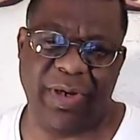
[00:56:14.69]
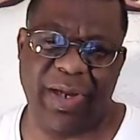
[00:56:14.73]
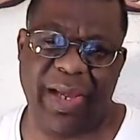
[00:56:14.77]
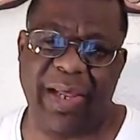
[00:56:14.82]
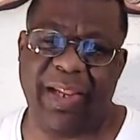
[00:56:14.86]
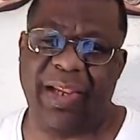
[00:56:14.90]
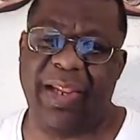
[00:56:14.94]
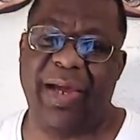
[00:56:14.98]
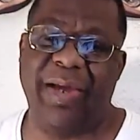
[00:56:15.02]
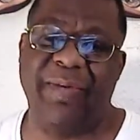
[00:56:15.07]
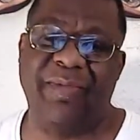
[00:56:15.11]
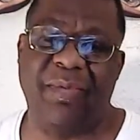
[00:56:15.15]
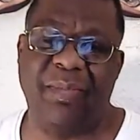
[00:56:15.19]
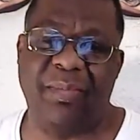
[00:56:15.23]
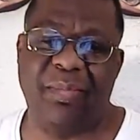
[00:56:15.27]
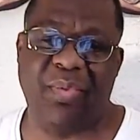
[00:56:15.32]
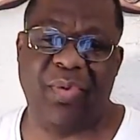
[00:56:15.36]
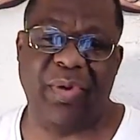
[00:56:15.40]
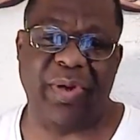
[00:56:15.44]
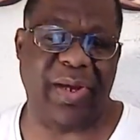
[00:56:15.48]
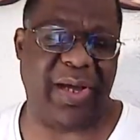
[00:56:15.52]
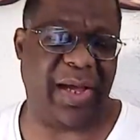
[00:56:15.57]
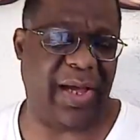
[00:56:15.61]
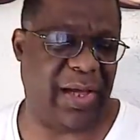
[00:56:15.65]
The hell, I even
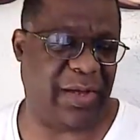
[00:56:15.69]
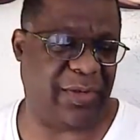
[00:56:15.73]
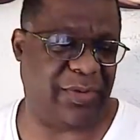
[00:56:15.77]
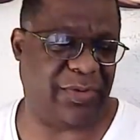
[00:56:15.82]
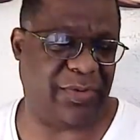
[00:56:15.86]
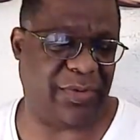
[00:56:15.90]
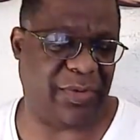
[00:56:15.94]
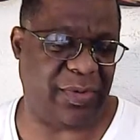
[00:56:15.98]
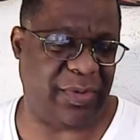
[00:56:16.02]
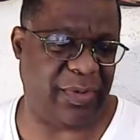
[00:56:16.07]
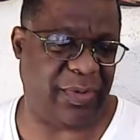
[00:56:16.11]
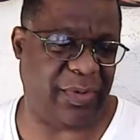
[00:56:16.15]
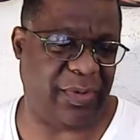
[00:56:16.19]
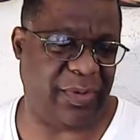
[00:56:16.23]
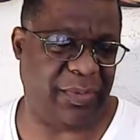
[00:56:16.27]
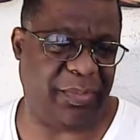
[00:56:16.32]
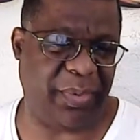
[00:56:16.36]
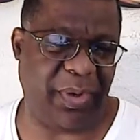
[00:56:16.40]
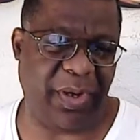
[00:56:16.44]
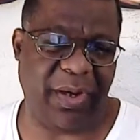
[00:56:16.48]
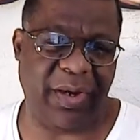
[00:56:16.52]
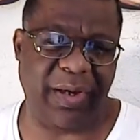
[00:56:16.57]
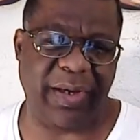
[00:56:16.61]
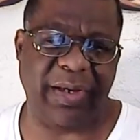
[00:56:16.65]
bought a house on the
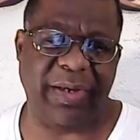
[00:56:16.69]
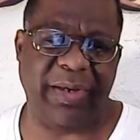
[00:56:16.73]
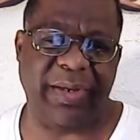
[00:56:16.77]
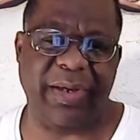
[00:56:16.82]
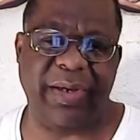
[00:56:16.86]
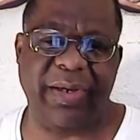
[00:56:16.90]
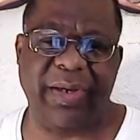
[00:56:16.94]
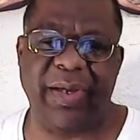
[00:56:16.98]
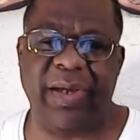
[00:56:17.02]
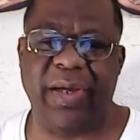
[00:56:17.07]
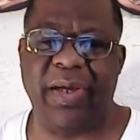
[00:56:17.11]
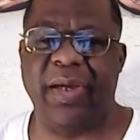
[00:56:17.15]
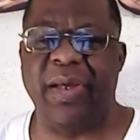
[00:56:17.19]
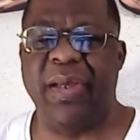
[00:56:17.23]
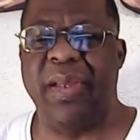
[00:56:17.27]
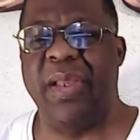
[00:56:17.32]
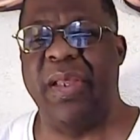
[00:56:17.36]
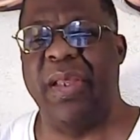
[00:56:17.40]
bargain thing there.